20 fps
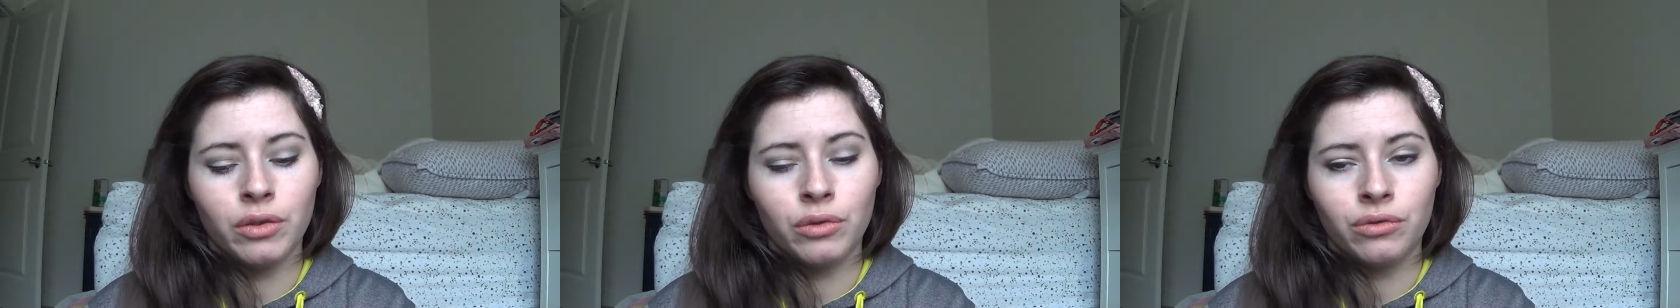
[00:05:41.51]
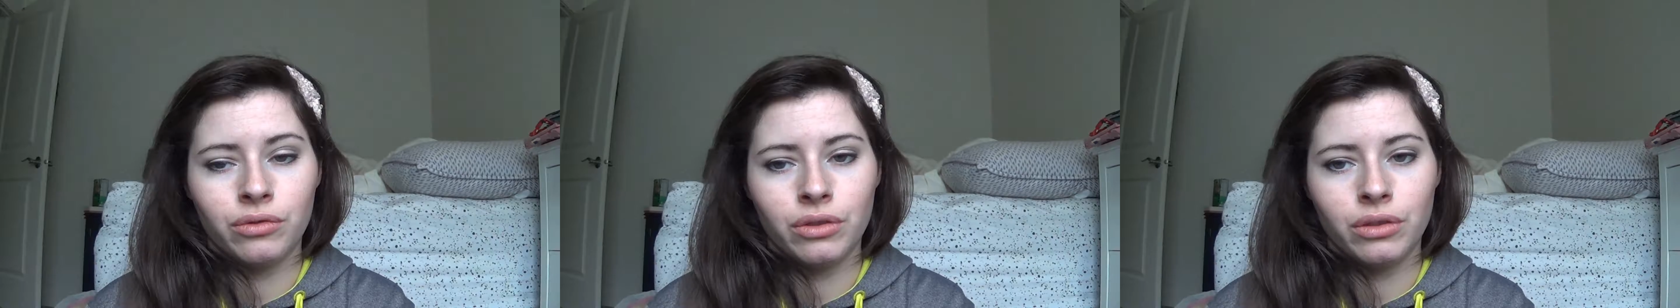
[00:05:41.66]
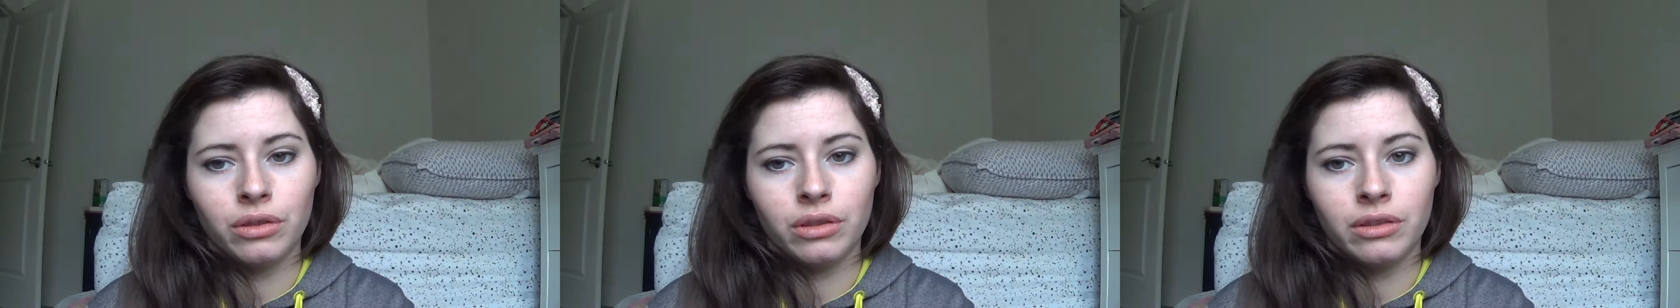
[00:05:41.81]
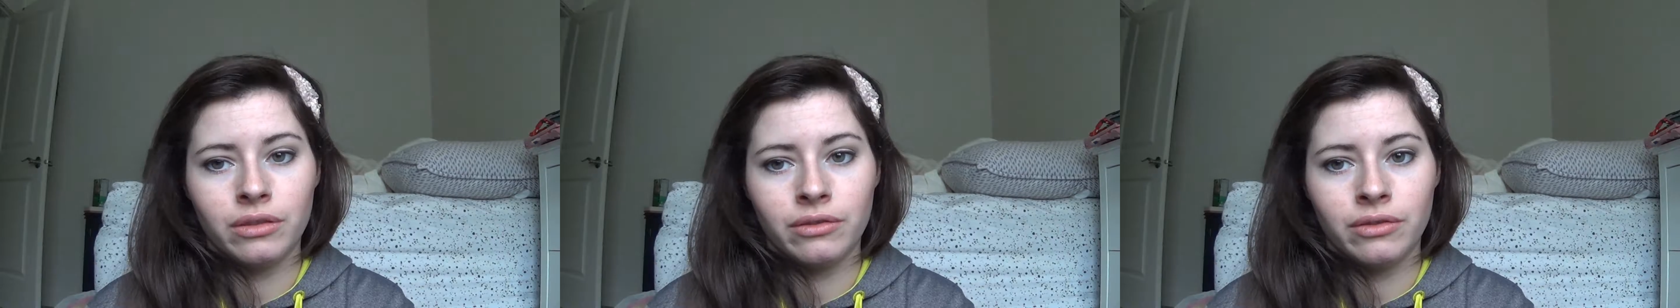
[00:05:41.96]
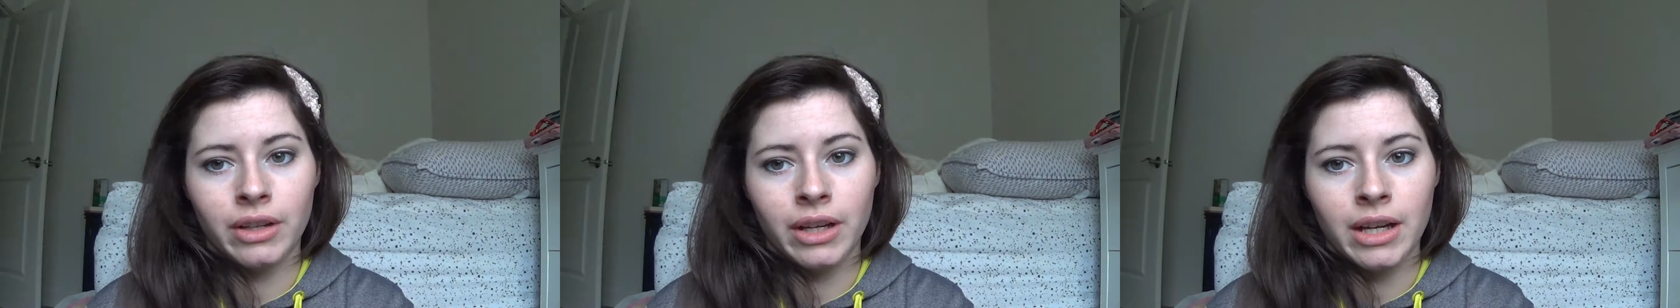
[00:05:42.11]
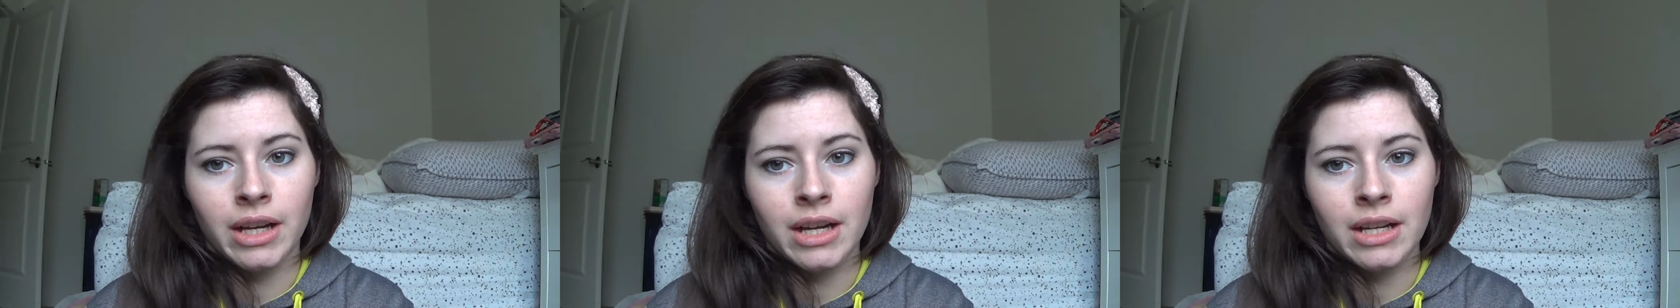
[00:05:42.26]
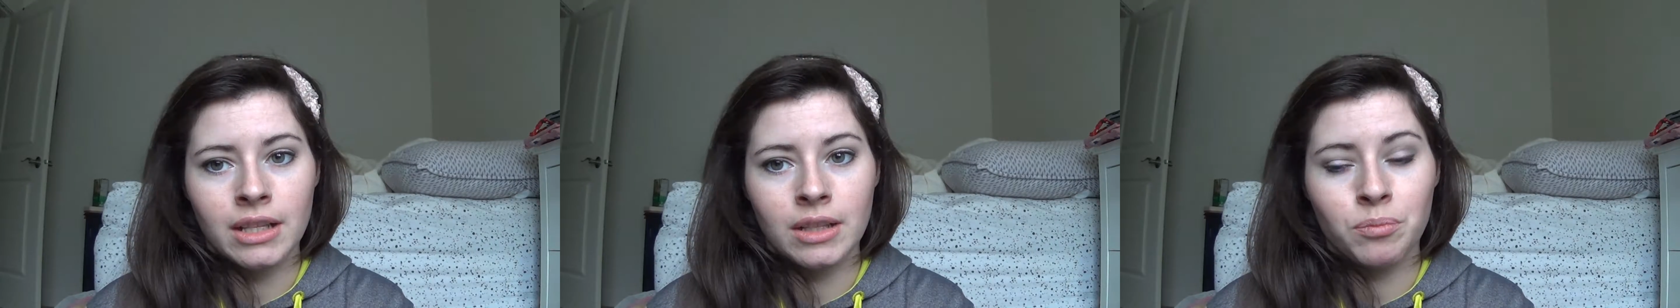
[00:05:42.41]
Woolen
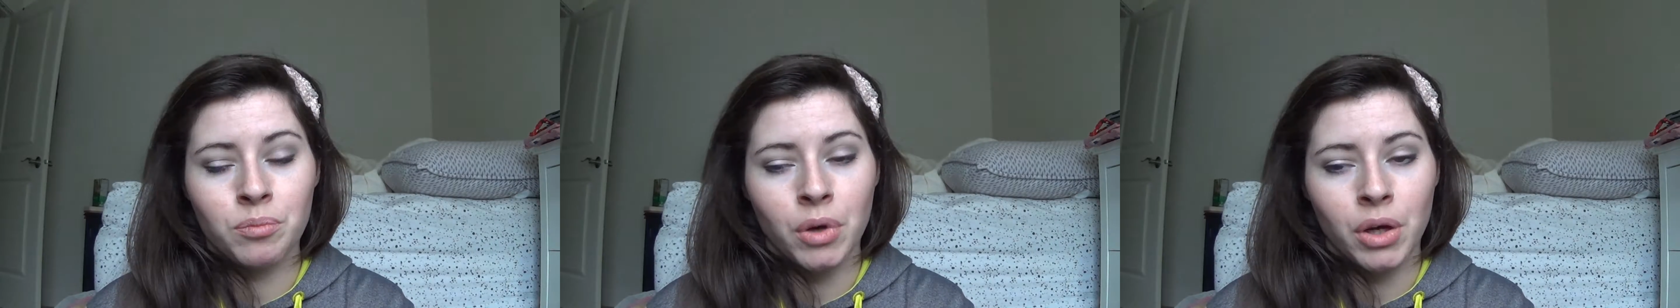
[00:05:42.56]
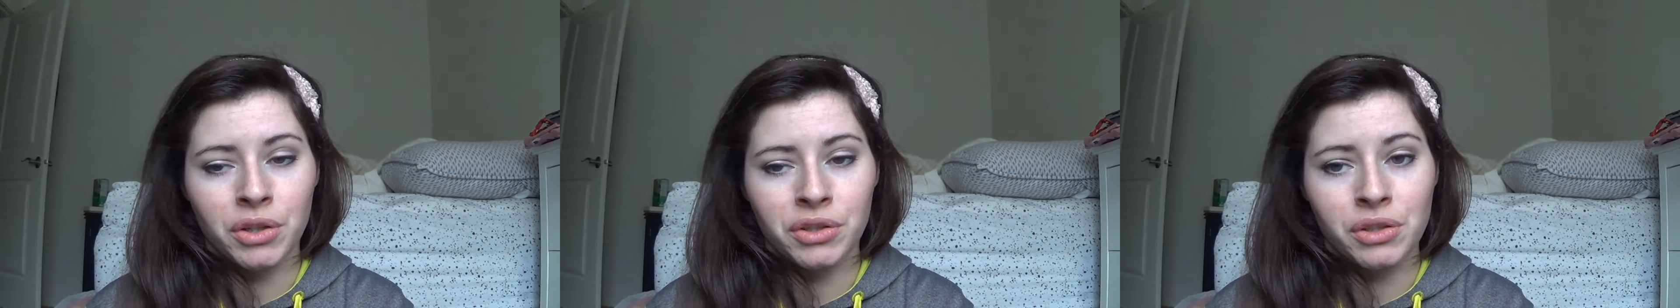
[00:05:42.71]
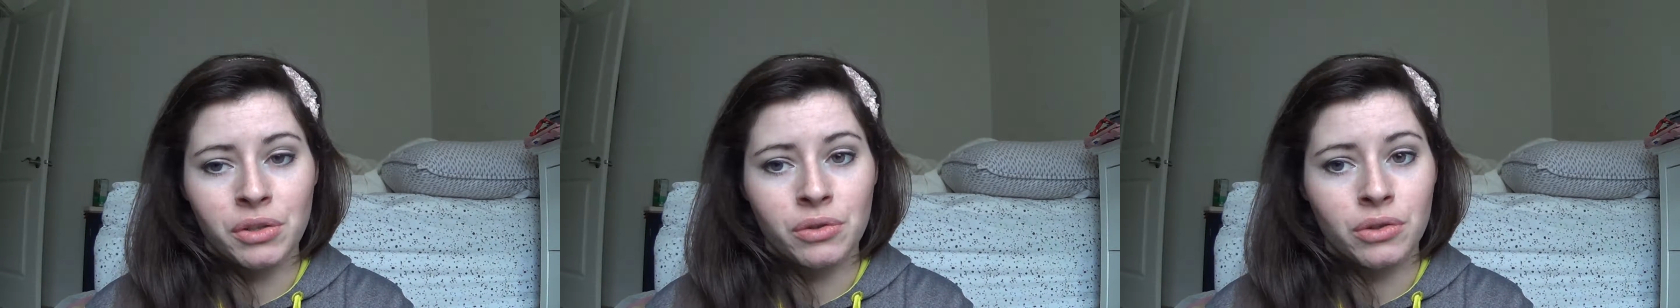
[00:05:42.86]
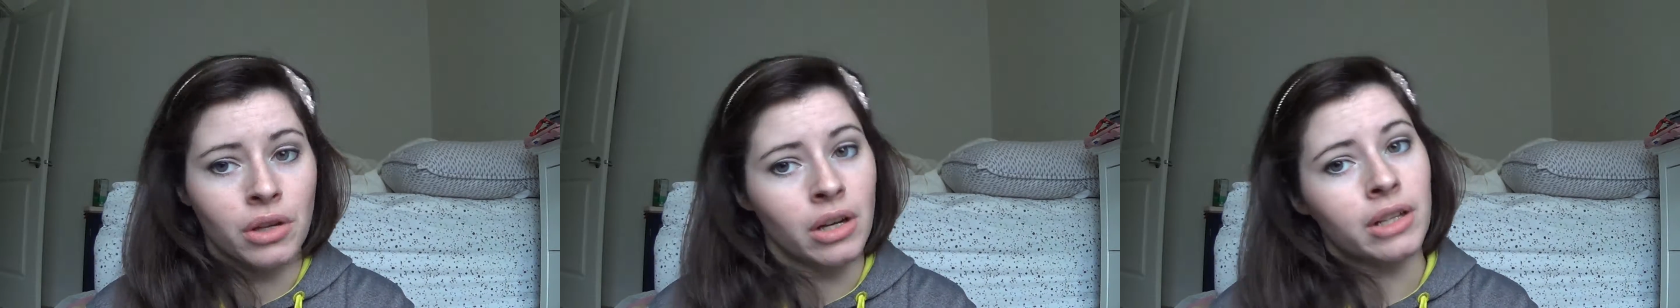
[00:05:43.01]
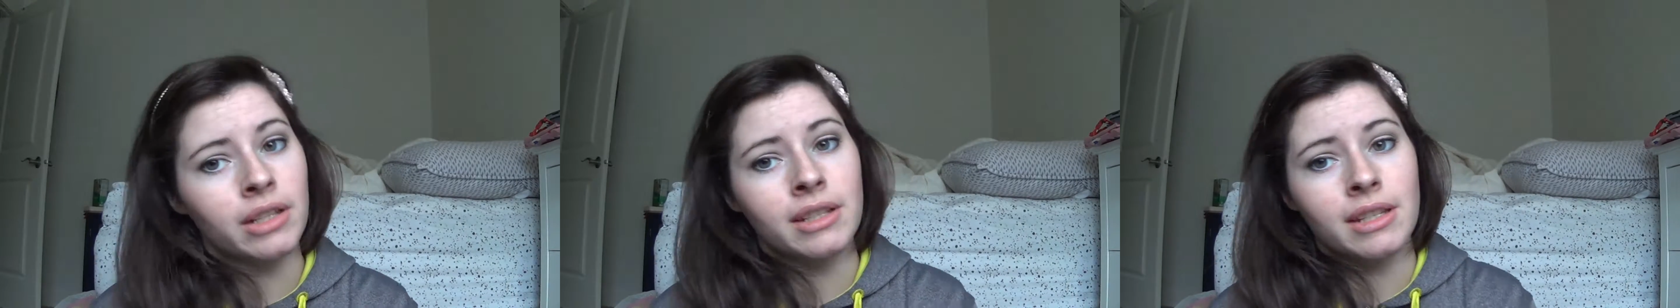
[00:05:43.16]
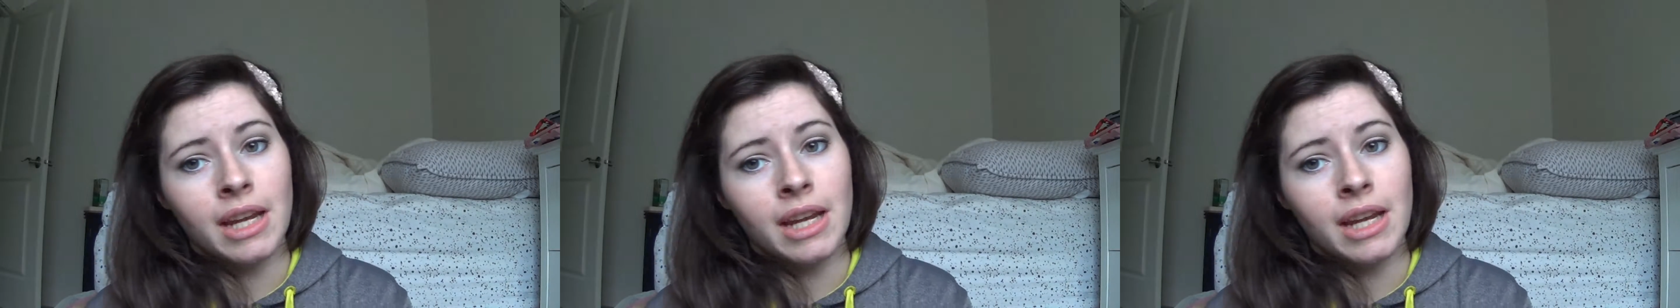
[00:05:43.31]
Vine's box of socks